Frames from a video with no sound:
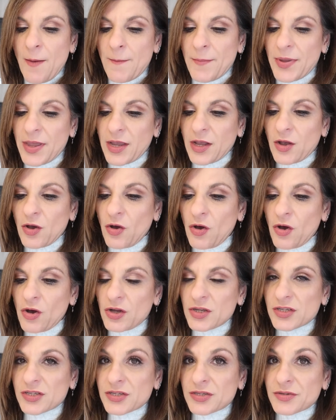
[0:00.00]

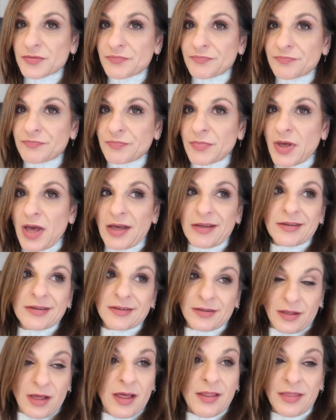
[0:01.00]
because I
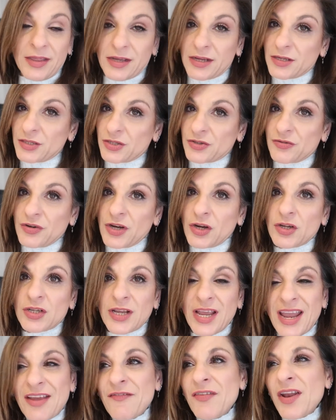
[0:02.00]
think it's really
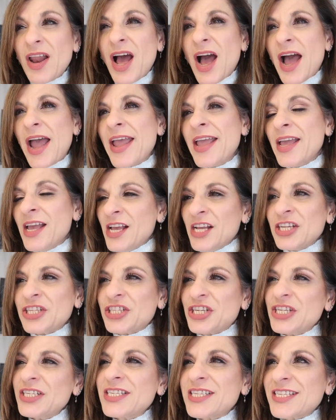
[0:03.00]
good. Even
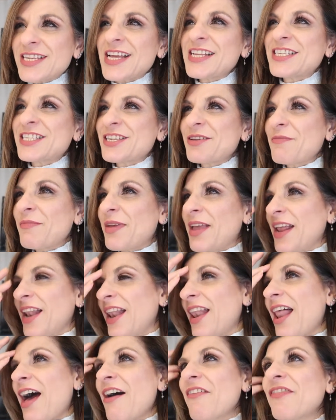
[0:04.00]
she said to me
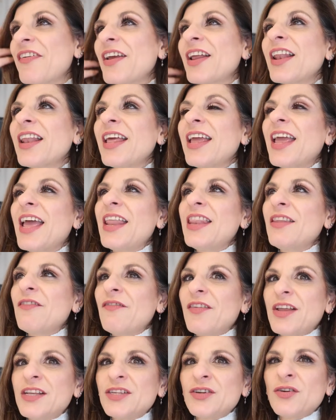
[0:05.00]
laughingly in the
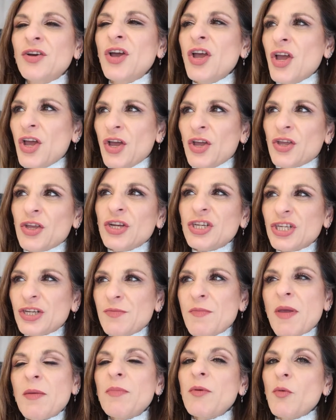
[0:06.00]
video, you
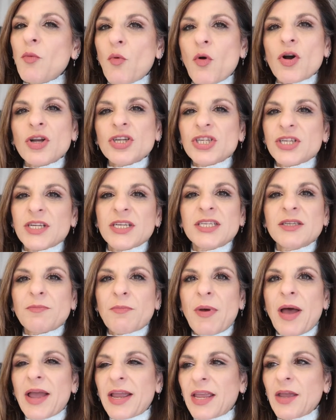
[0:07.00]
should maybe watch this
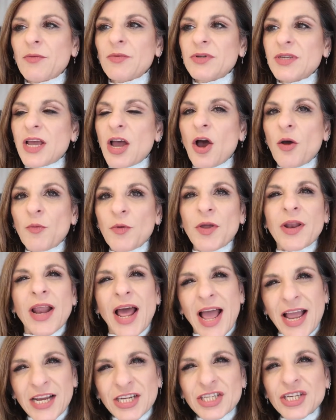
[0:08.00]
back, it would help you. And
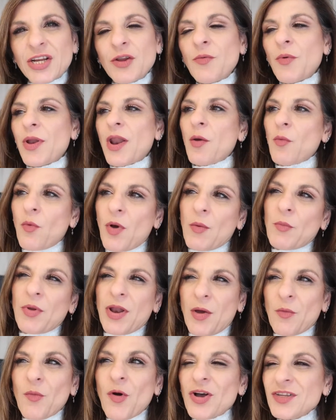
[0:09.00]
actually when
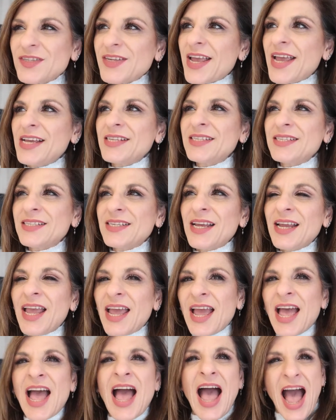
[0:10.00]
I was editing
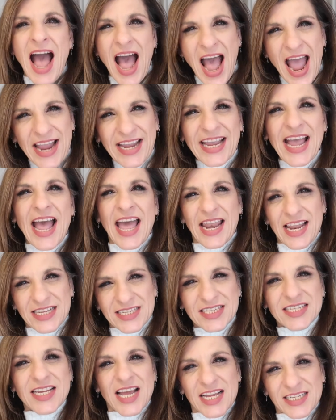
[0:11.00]
it, I kind of
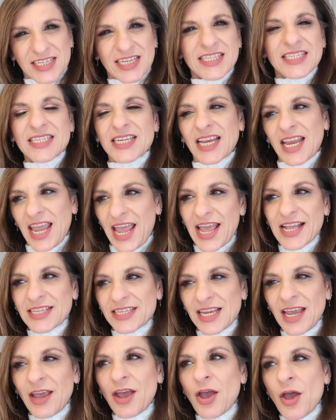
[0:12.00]
started to
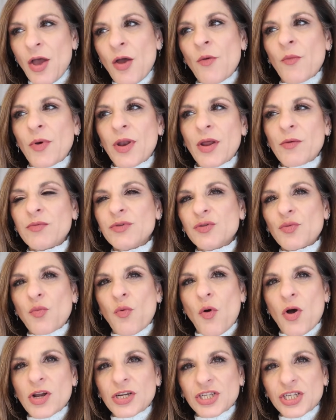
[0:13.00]
get it when I was
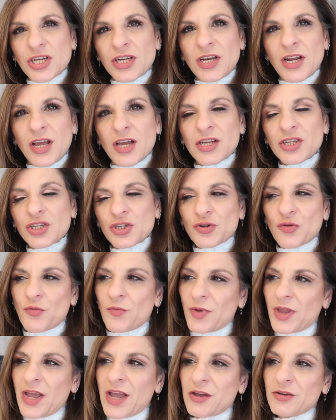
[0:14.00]
watching her show
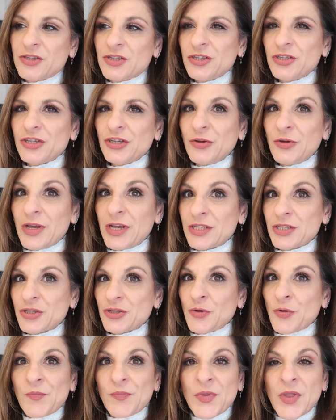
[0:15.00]
me how to do it.
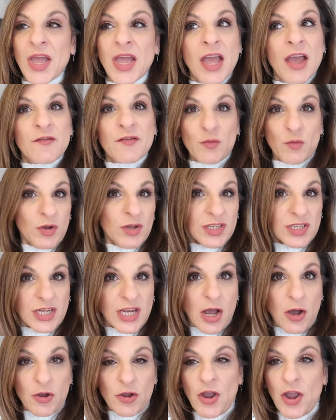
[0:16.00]
So if you want to
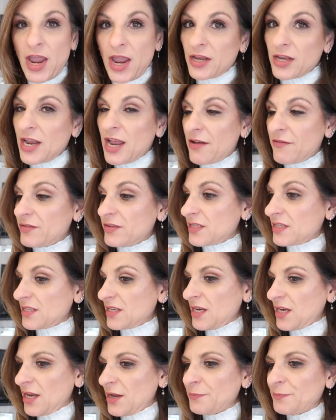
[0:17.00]
curl your hair and you haven't
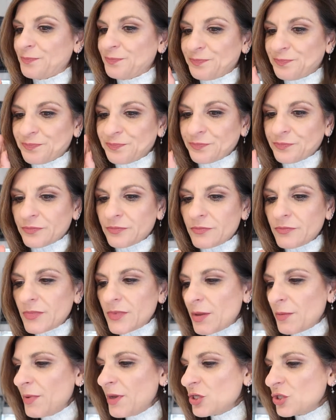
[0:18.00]
seen it,
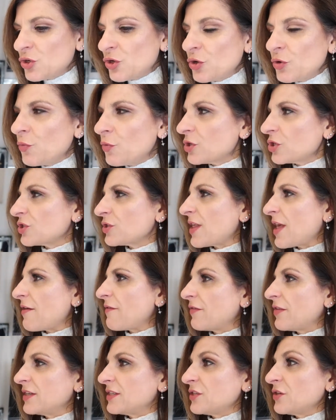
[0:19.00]
make sure you watch
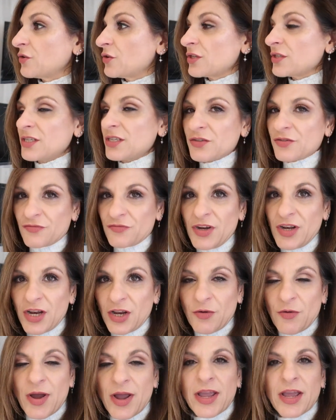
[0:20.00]
that video, because it's really
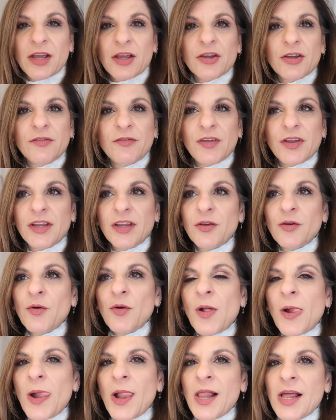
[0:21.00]
quite a good
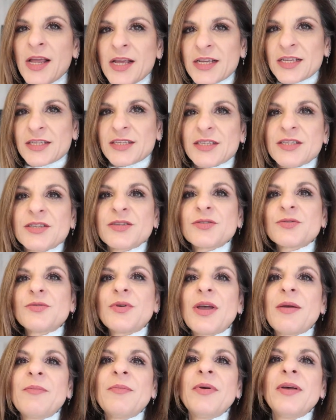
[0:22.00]
video. So
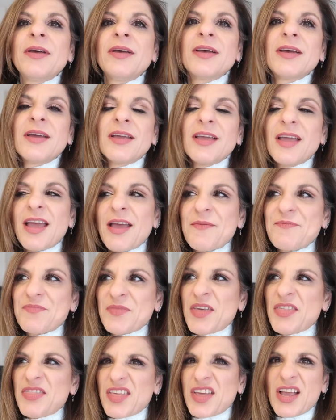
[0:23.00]
yeah,
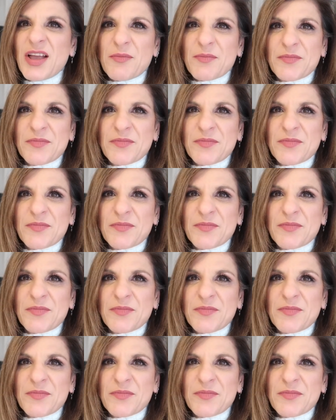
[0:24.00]
I think